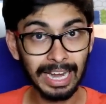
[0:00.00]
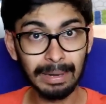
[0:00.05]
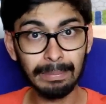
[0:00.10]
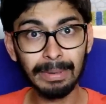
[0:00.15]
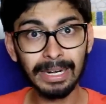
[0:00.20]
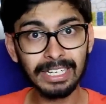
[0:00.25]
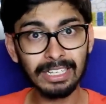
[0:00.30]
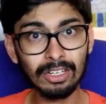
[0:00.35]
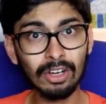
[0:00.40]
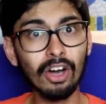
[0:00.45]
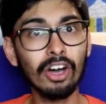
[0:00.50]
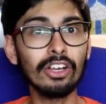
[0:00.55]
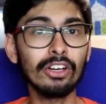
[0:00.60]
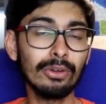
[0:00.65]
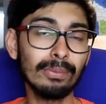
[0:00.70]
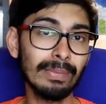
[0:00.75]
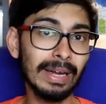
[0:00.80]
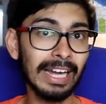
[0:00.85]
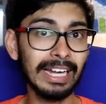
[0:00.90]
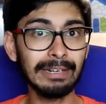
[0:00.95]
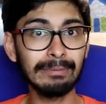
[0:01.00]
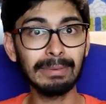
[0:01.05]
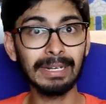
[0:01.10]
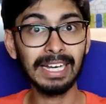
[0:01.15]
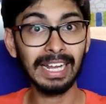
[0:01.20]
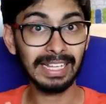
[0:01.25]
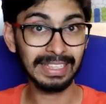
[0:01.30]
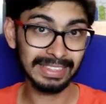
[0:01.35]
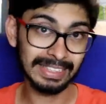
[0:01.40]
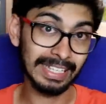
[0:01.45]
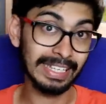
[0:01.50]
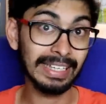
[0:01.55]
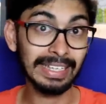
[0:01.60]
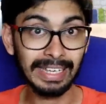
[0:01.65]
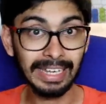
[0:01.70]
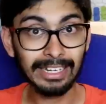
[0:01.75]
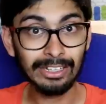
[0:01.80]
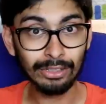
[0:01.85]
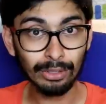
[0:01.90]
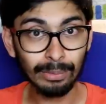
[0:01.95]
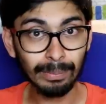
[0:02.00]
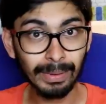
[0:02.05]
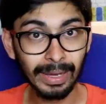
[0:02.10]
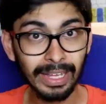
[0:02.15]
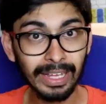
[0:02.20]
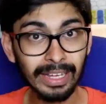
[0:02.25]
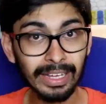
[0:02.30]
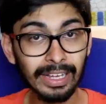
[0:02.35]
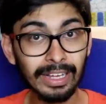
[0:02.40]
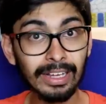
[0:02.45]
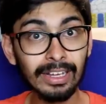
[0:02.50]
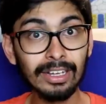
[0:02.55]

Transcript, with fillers: helmet, or you might be like thinking to buy.